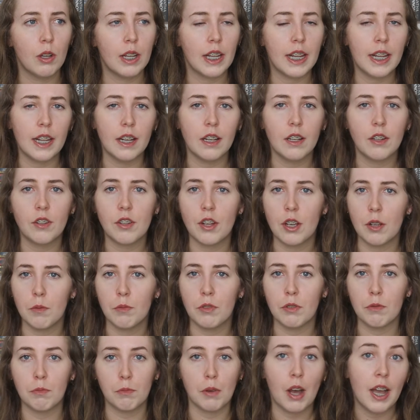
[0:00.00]
in terms
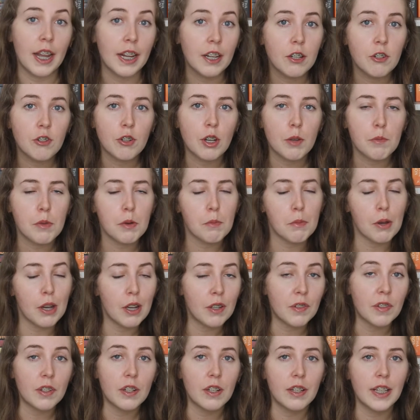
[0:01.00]
of my enjoyment
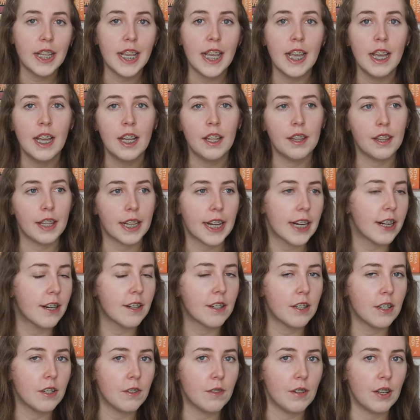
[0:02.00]
personally, the
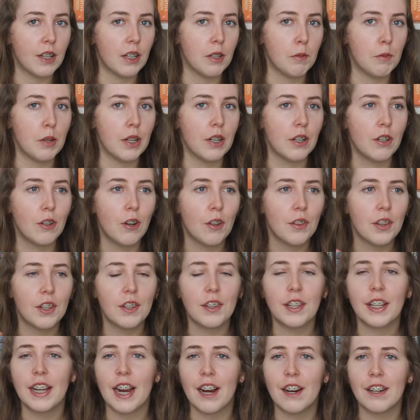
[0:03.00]
character development. Not that
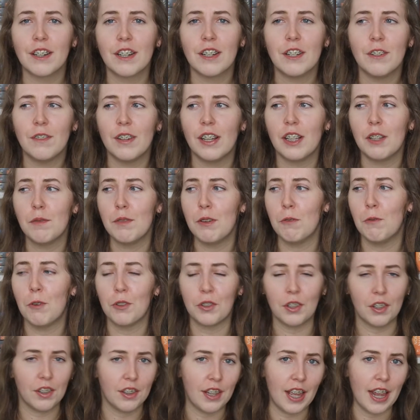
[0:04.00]
the character development
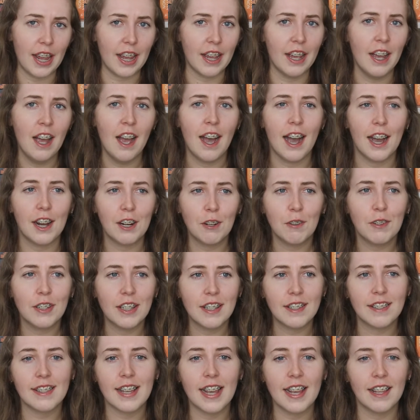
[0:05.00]
wasn't there. I don't want to
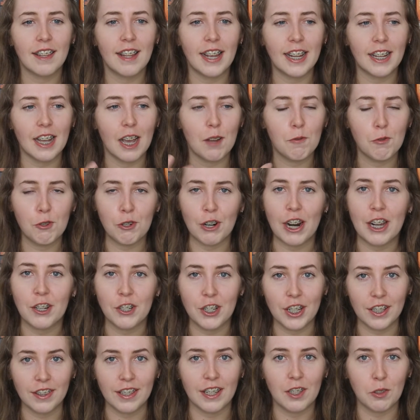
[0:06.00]
say like I'm
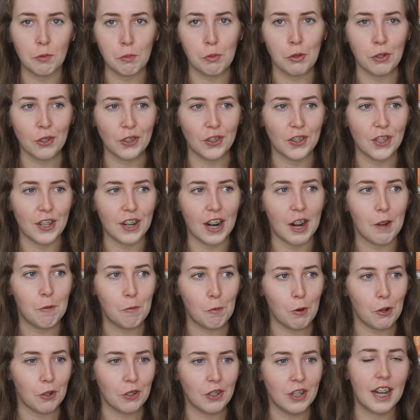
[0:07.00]
trashing these books that I
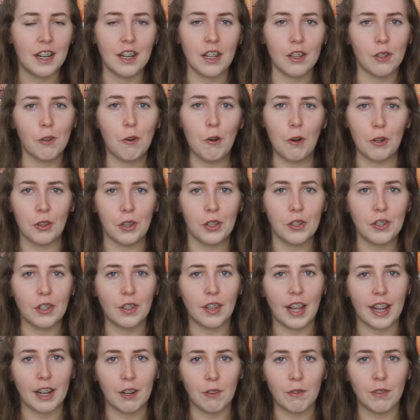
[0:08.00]
want another author to
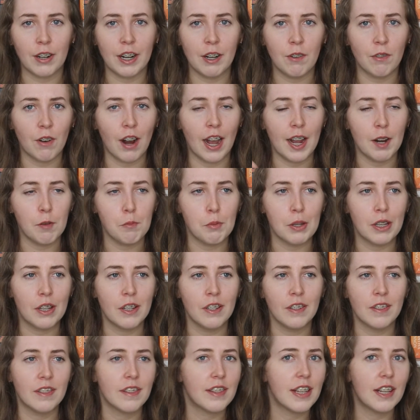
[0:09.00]
like rewrite,
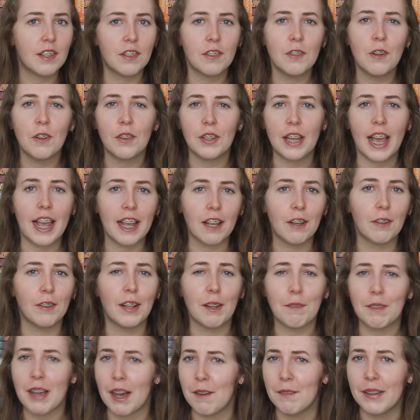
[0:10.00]
because that's not the angle
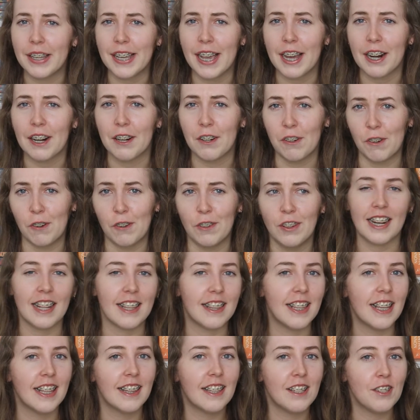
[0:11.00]
I'm coming at at all. And I
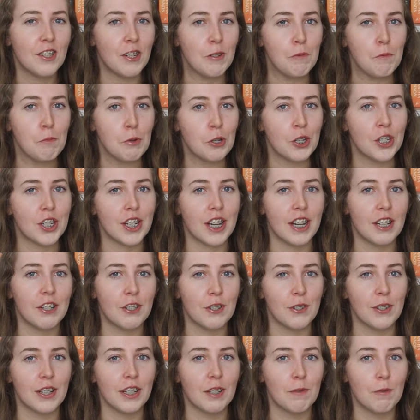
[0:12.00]
think that Jim Butcher
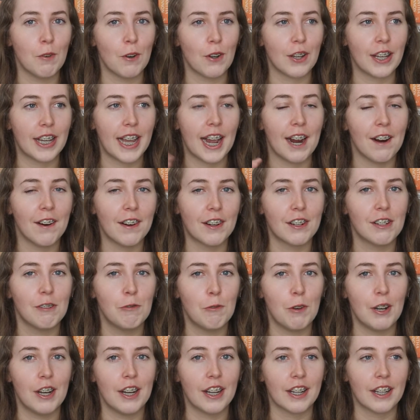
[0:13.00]
doing more character
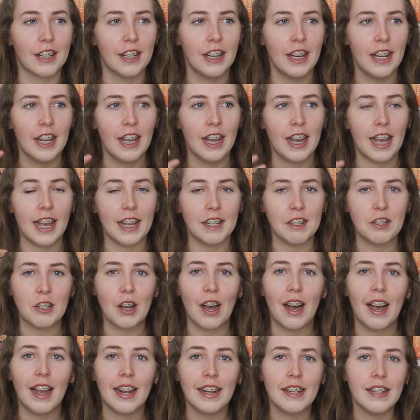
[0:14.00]
work and
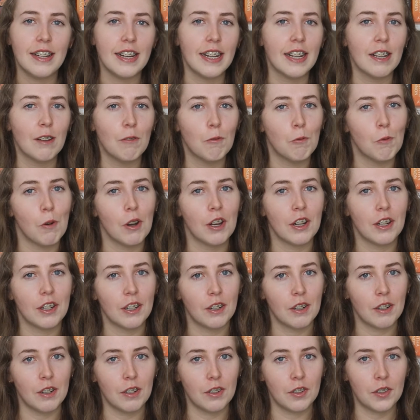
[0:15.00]
tightening what
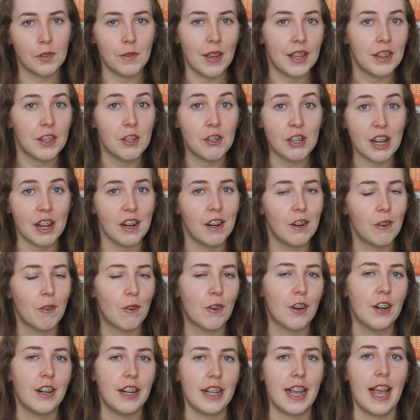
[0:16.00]
Samantha Shannon
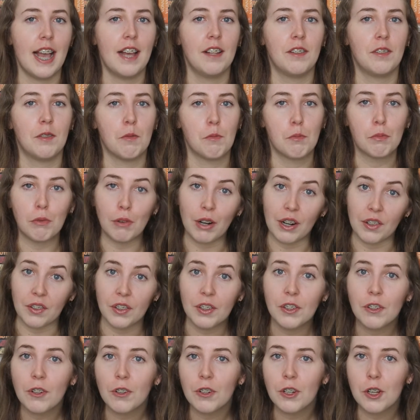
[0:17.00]
already has
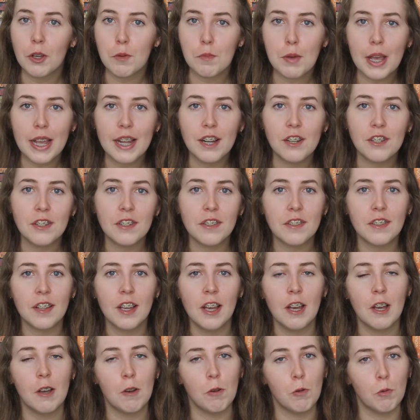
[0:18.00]
present on her pages
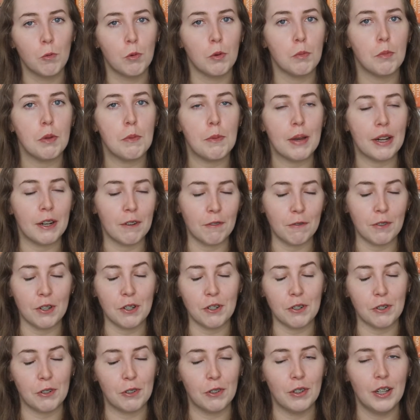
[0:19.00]
would be
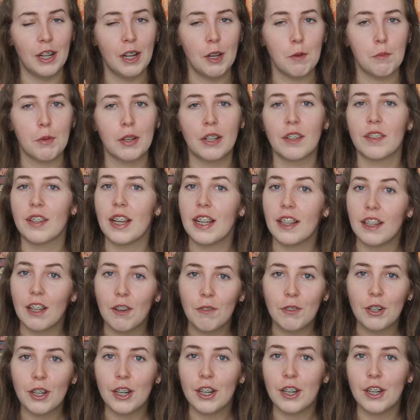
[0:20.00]
beneficial, because I
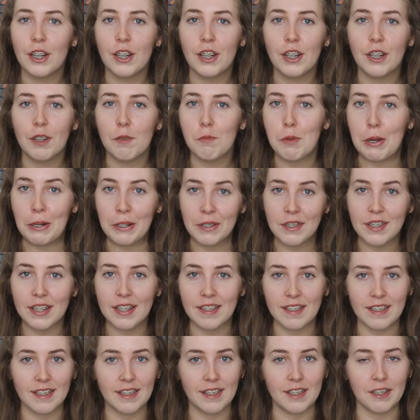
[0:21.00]
loved her Bone
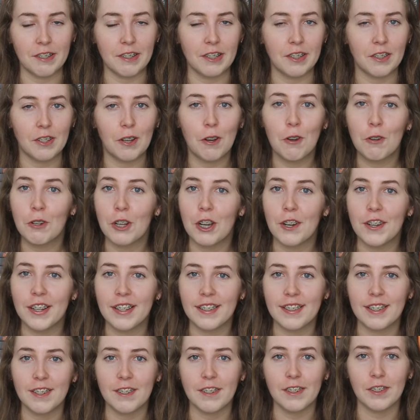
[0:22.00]
Season series, her ongoing
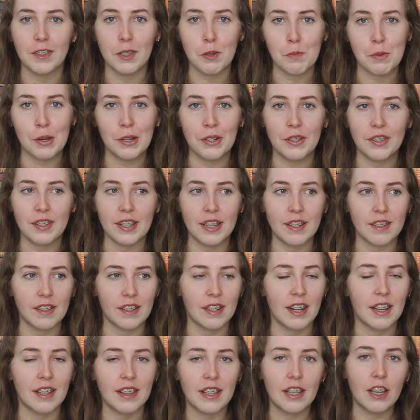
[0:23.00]
series, The Bone Season.
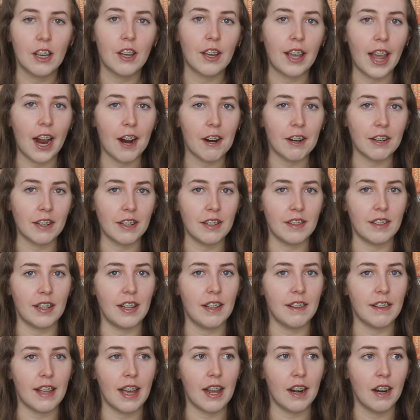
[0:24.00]
I think her characters
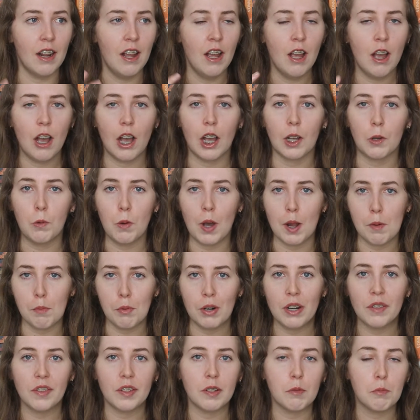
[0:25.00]
in that are quite
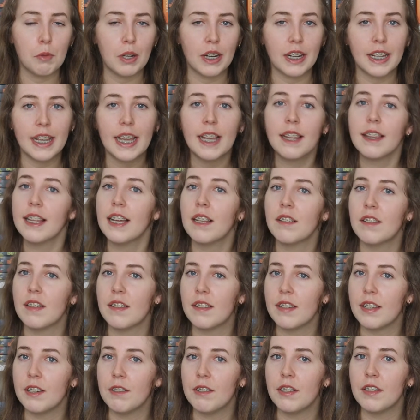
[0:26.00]
present, but again, that's a
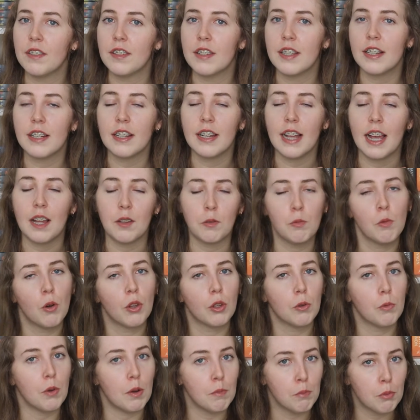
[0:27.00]
series that has more
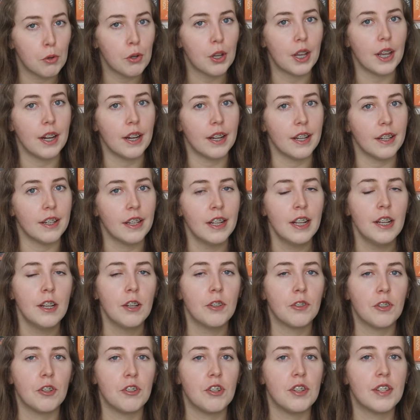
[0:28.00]
than one book in it,
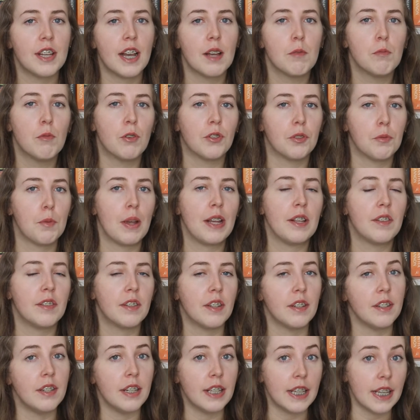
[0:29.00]
so she's had more space
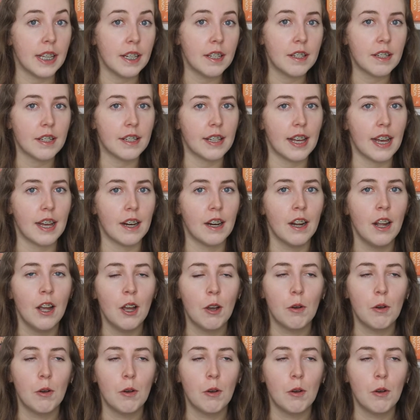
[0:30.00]
to dig into that.